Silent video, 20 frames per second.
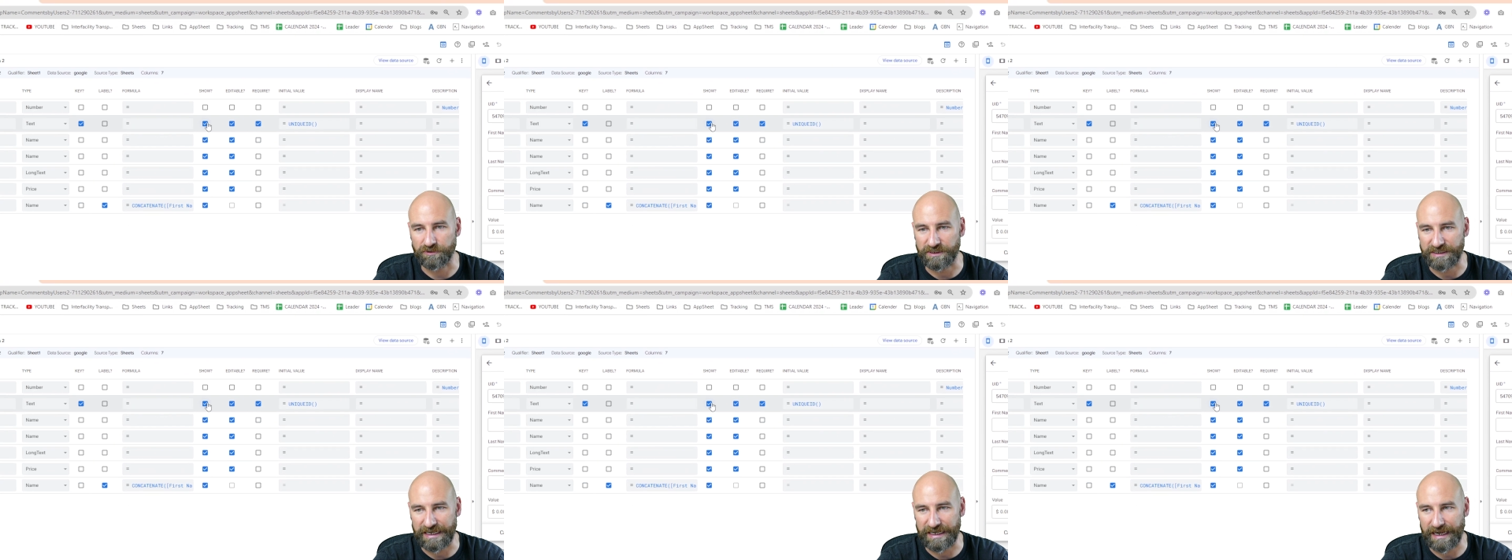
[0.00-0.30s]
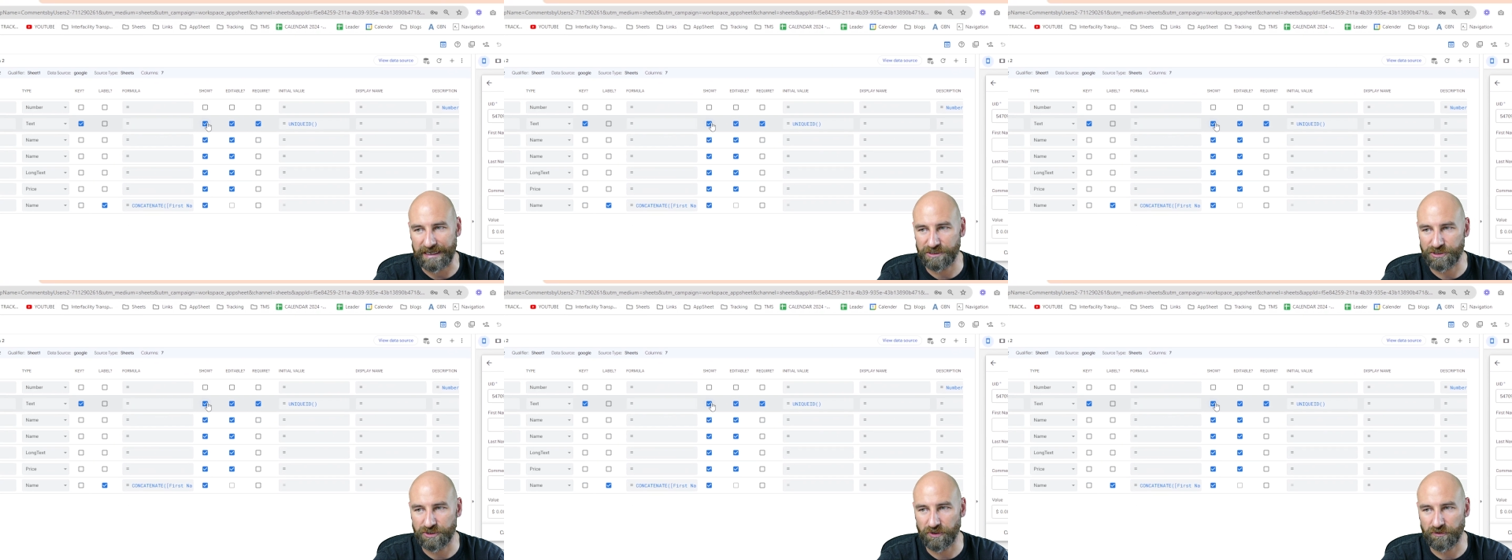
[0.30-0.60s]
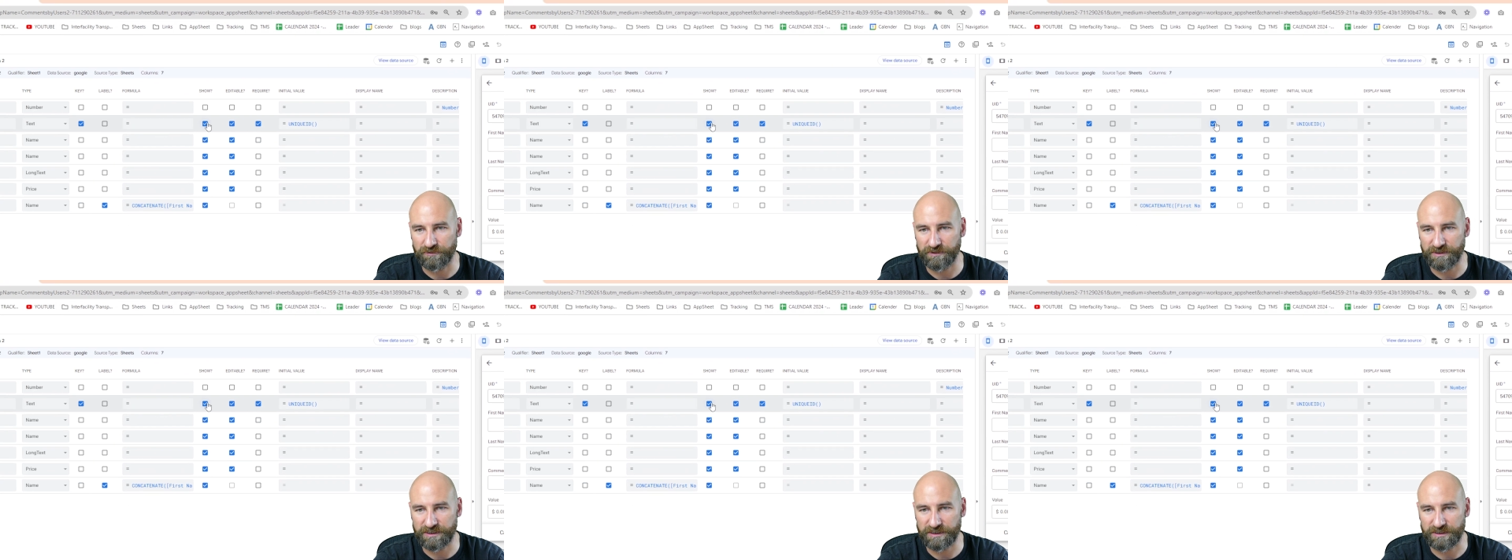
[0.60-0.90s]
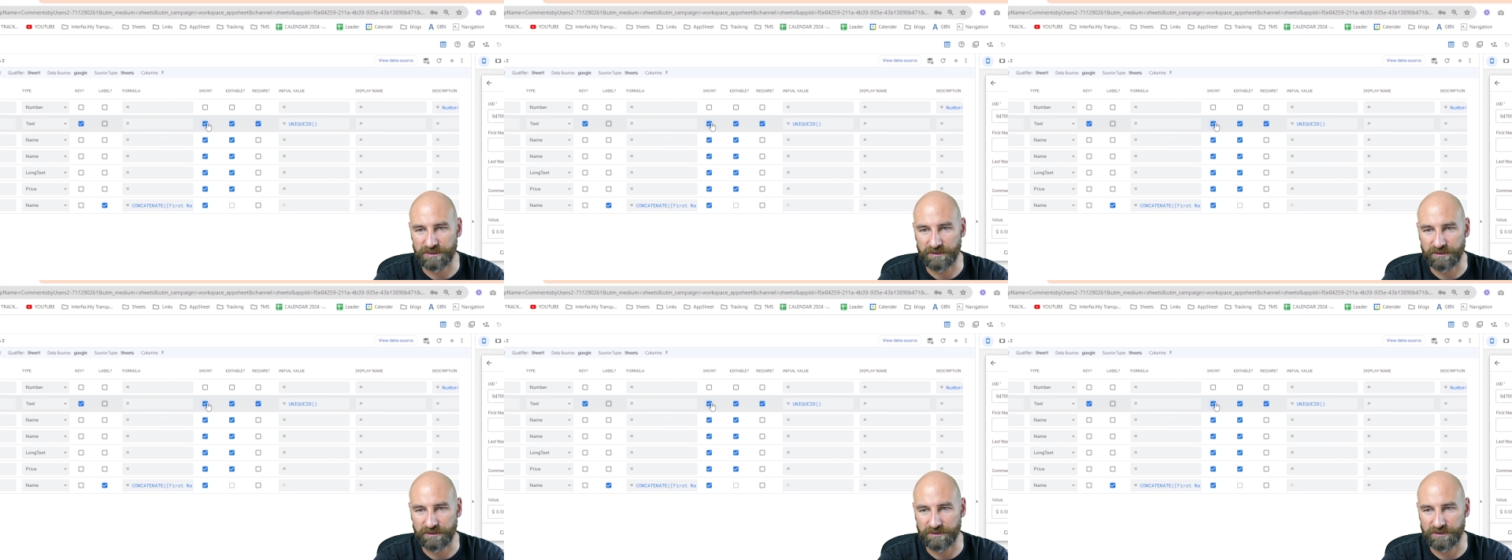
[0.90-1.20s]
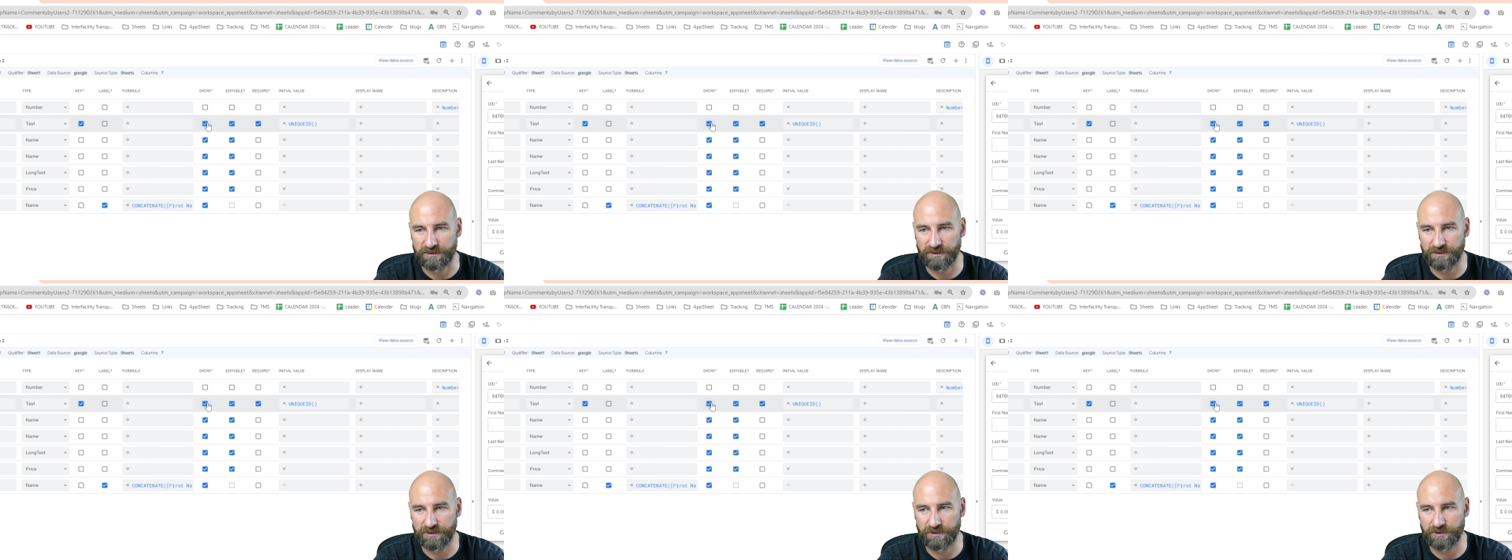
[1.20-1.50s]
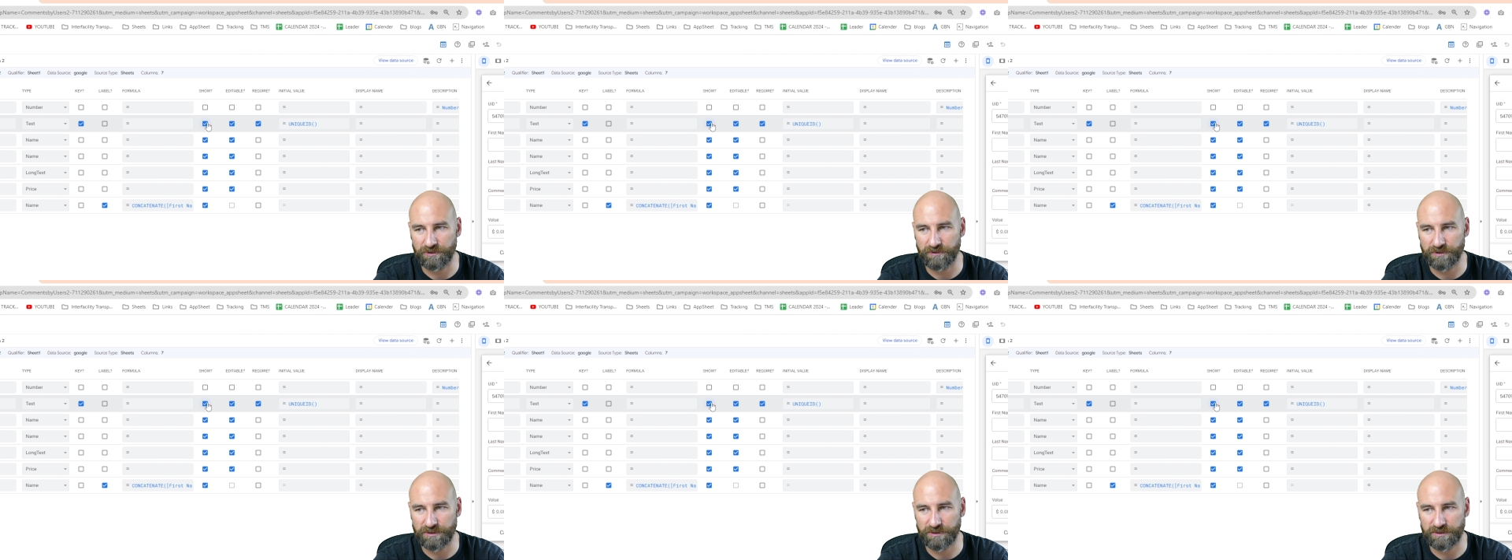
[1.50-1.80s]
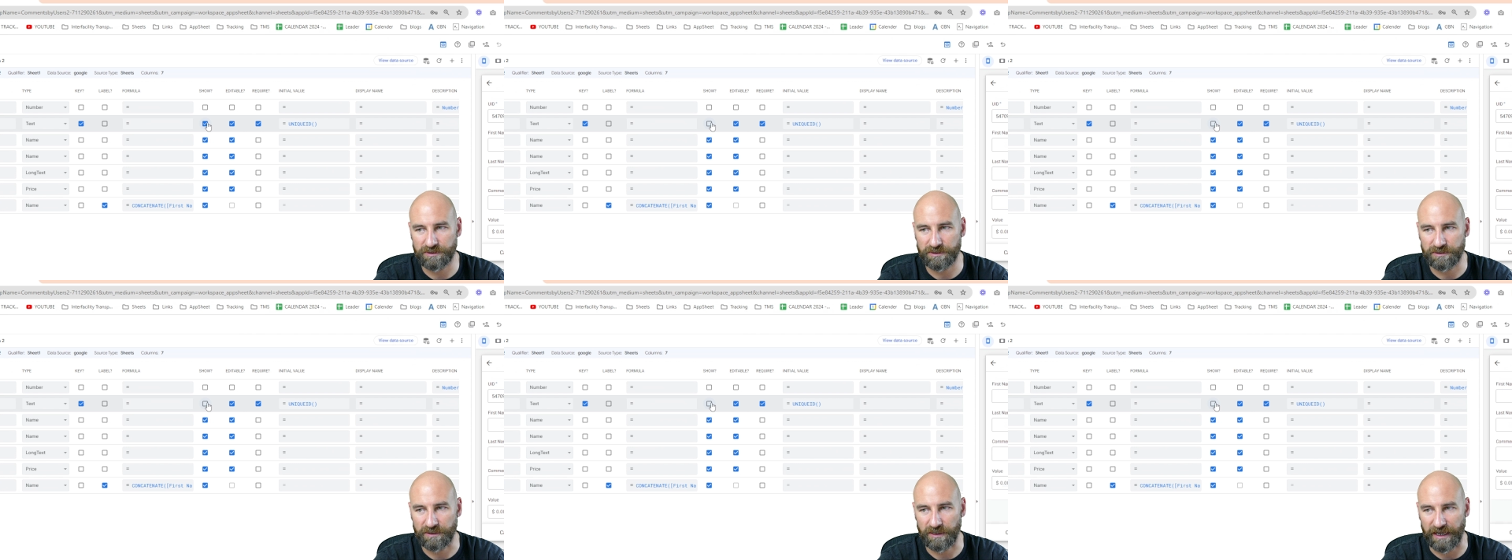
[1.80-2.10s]
not show this to the
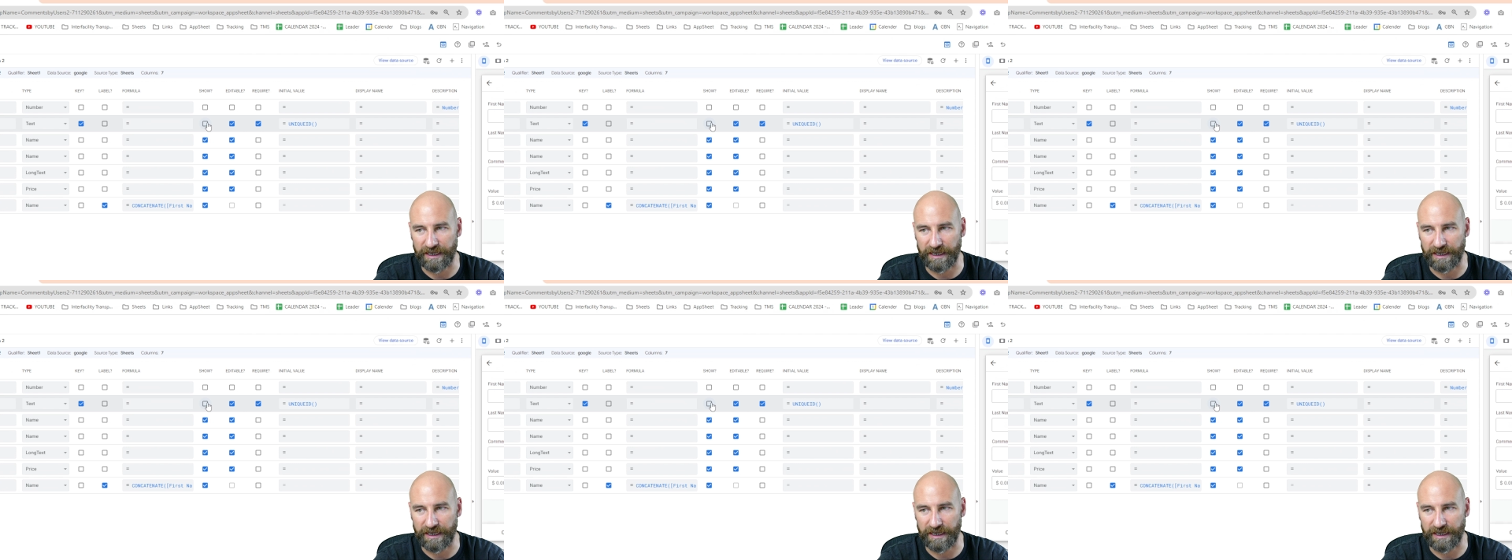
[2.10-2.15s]
user.